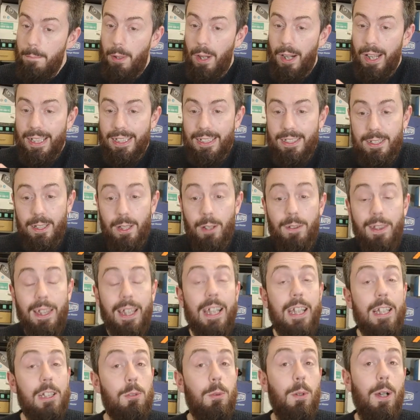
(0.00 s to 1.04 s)
But I do
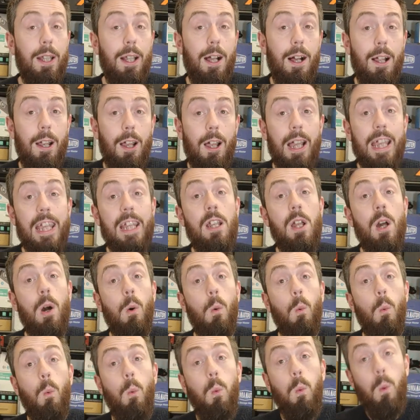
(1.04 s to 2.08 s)
think it's worth highlighting
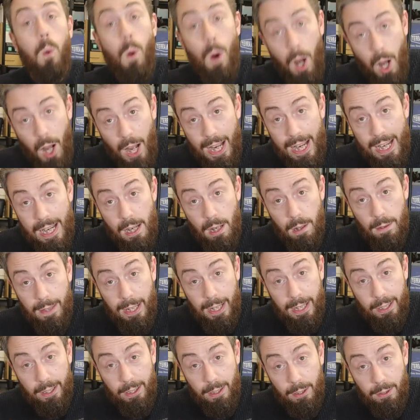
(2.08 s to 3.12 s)
why
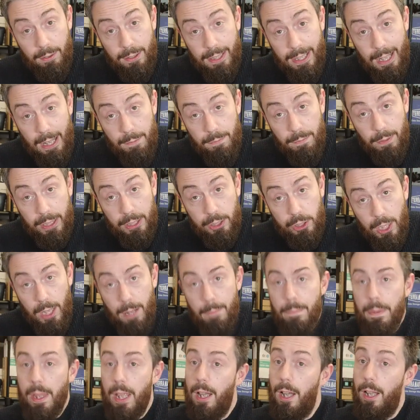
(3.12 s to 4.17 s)
they included that
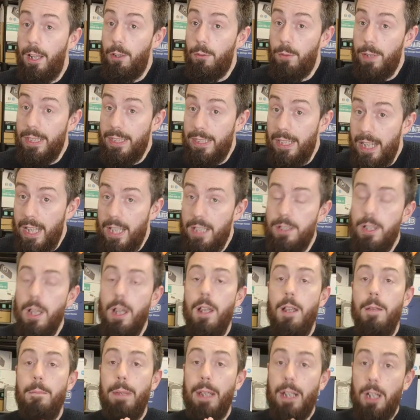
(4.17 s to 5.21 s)
feature. And the reason is
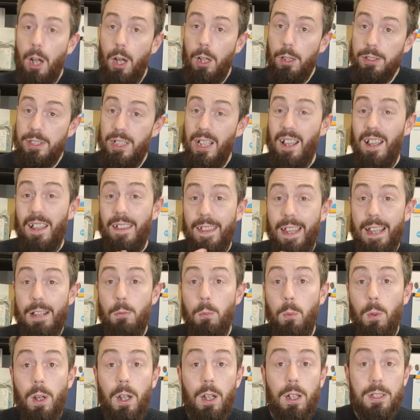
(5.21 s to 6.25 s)
because they
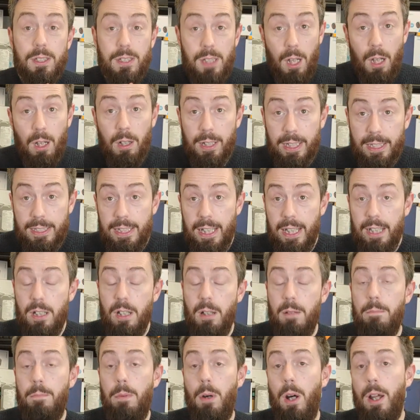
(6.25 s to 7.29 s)
were
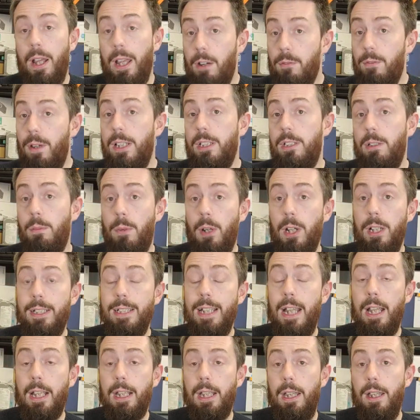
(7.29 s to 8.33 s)
targeted by a ransomware
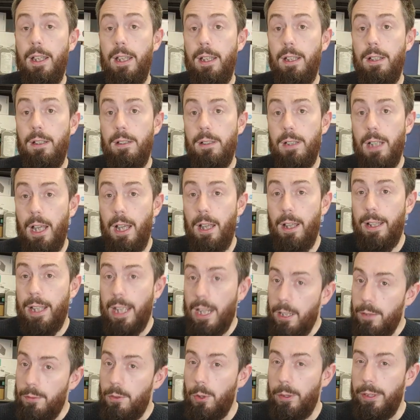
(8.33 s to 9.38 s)
attack in uh,
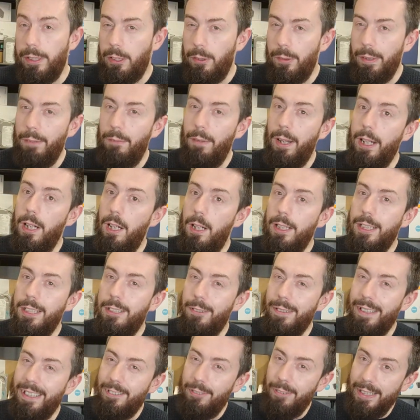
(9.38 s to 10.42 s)
the end of twenty twenty-one, early
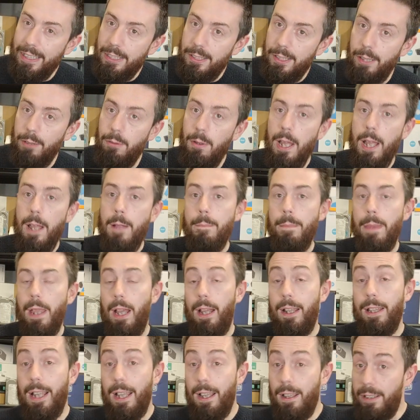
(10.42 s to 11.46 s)
twenty twenty-two,
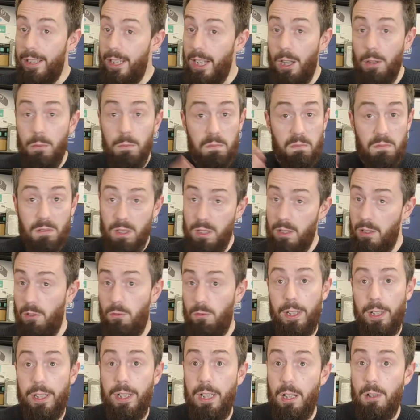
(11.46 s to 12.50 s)
and they, you know,
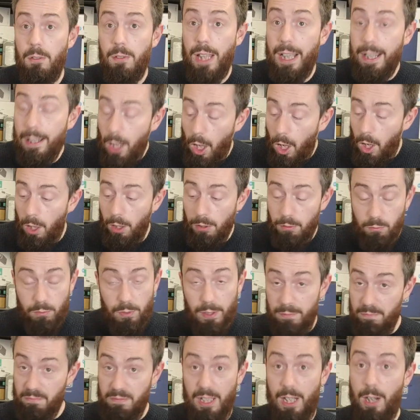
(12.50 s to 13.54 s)
you know, they
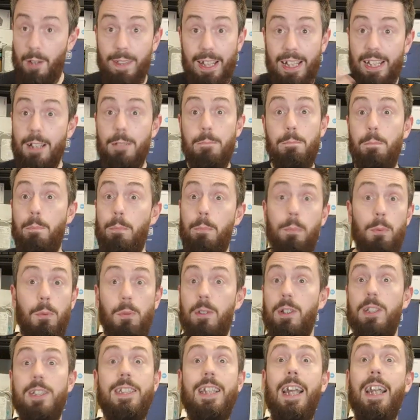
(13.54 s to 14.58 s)
aren't, you know, they didn't
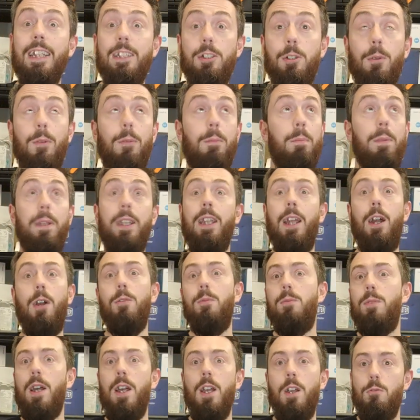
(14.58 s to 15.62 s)
say to, you
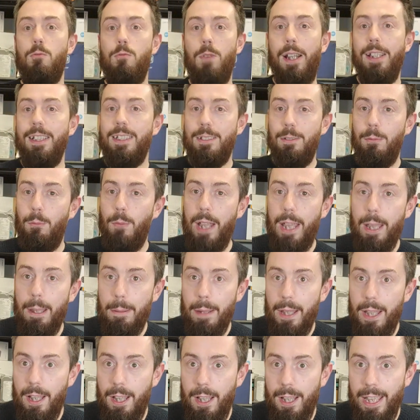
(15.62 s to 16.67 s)
know,
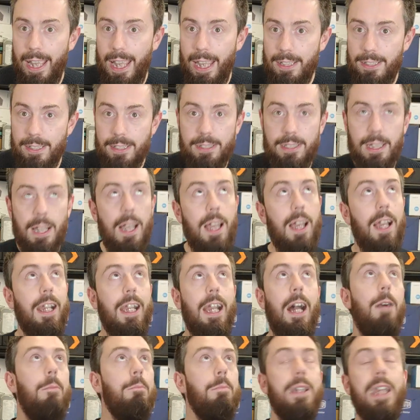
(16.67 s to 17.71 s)
ransomware uh, hitters,
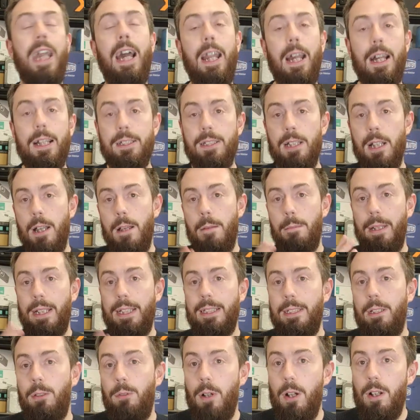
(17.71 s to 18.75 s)
come get us, but
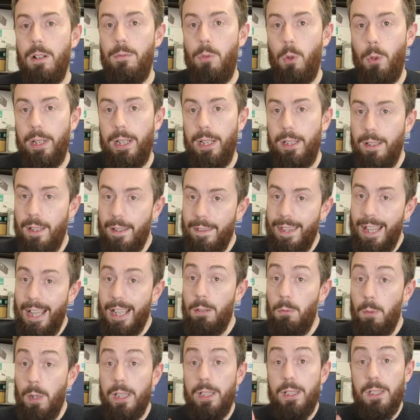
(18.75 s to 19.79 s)
there's still no avoiding that
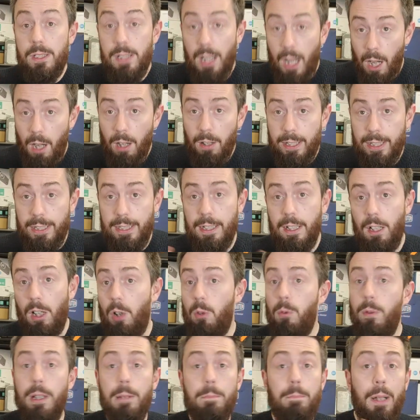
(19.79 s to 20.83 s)
they were targeted
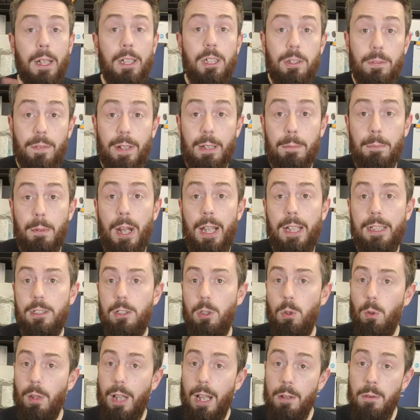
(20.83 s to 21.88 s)
along with a bunch of other
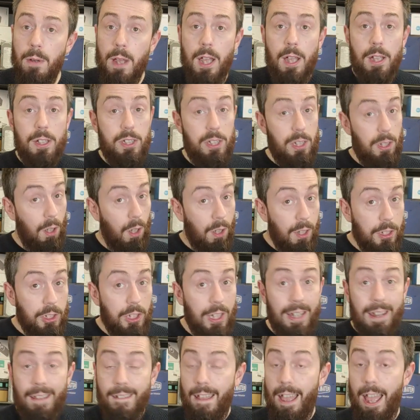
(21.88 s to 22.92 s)
brands. And although
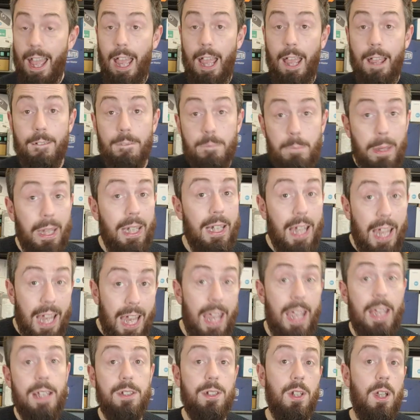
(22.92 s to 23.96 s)
Synology have been
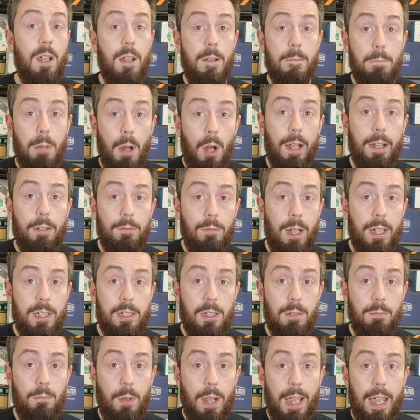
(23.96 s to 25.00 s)
hit by
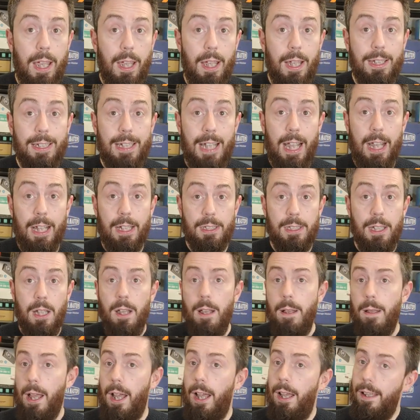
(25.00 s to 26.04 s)
ransomware attacks,
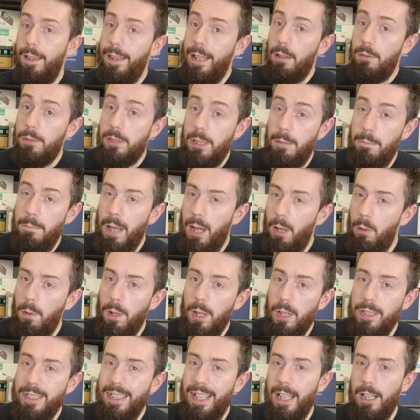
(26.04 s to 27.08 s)
uh, and that was a
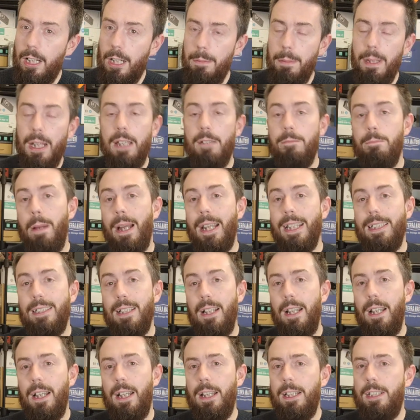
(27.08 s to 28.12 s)
malware attack, I believe,
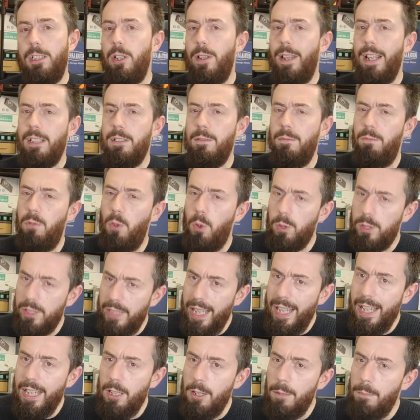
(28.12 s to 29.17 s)
based uh, in two thousand
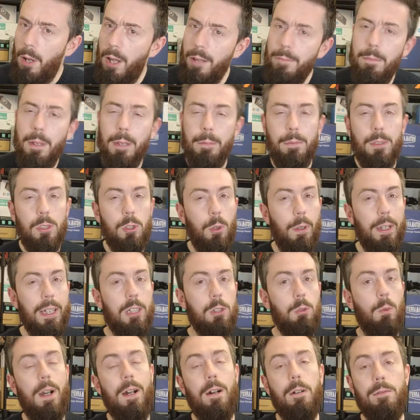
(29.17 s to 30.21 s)
fourteen, it might have been
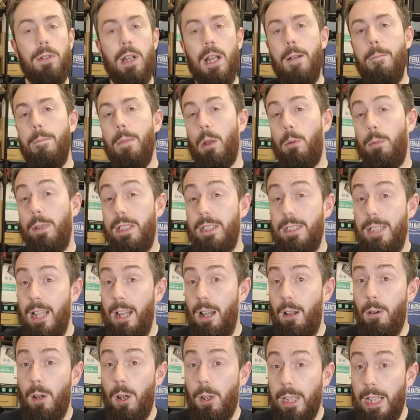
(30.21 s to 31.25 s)
twenty twelve, with
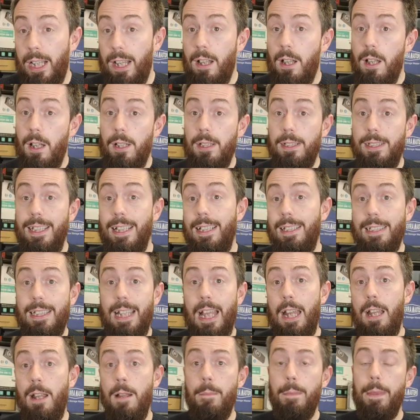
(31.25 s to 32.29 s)
SynoLocker, since
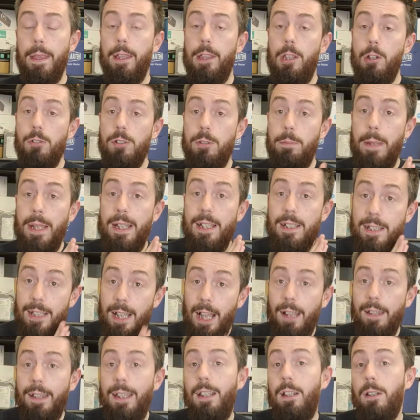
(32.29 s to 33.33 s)
then, there has been
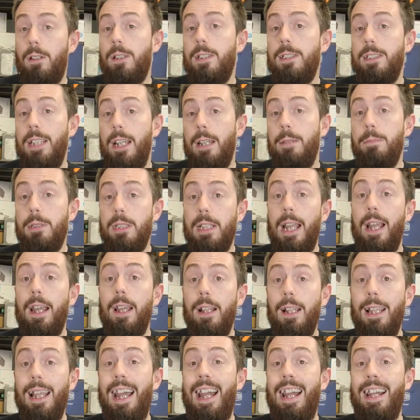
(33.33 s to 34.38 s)
nothing on the same
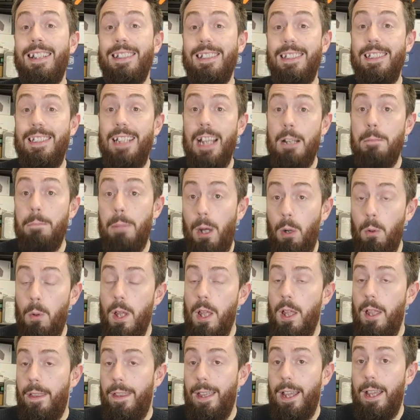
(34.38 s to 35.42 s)
scale as Deadbolt
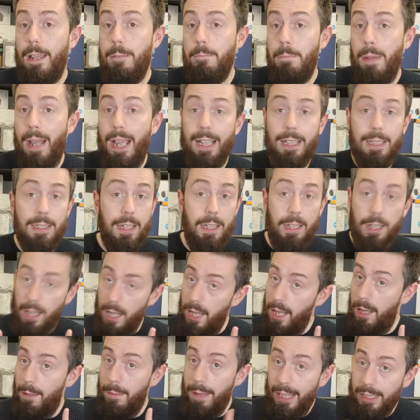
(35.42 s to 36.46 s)
that
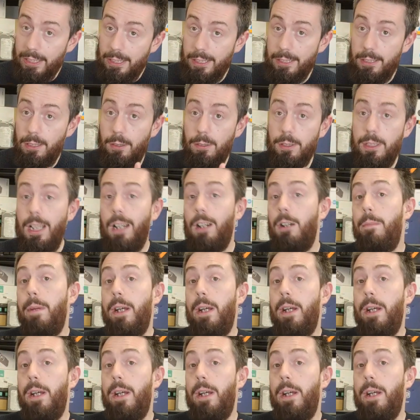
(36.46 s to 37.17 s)
impacted uh, ASUSTOR,